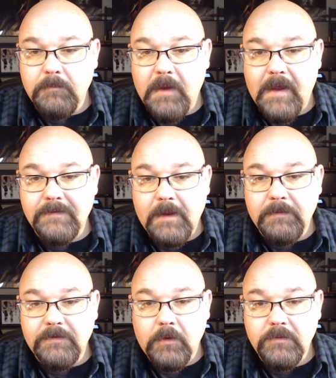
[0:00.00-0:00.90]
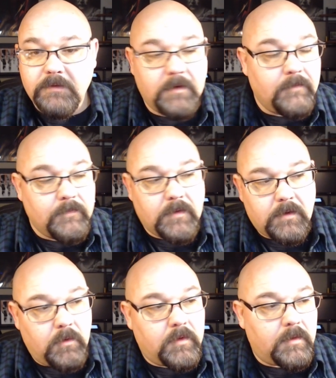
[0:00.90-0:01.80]
past episodes,
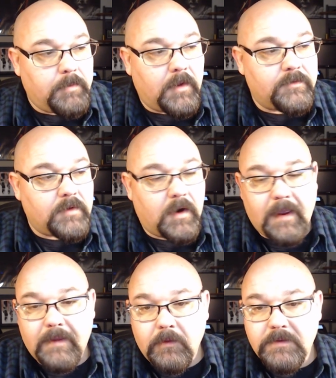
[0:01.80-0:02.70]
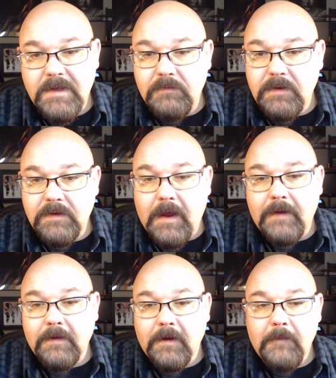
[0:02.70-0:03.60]
go to the
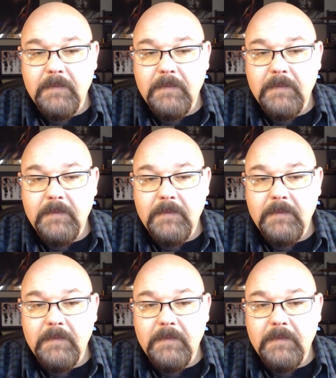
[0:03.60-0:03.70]
PulsarHaloTV.com.